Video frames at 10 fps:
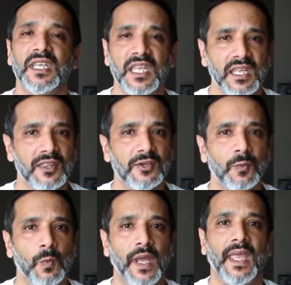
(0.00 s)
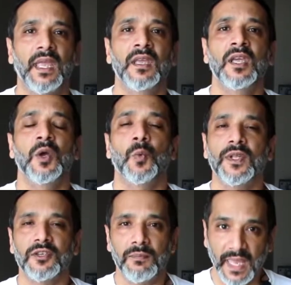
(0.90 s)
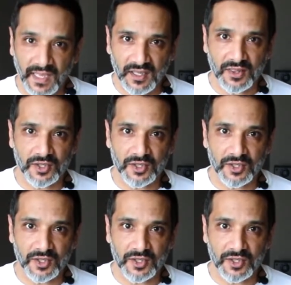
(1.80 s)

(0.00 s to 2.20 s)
Either way, when you're making the